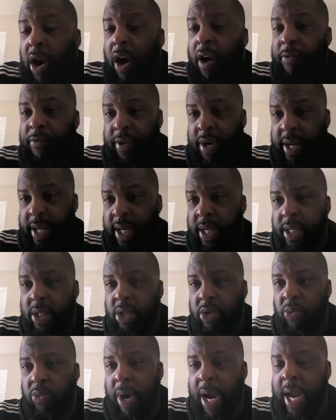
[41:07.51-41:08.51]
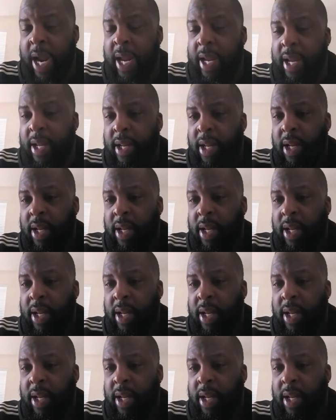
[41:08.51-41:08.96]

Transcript: off of this, right?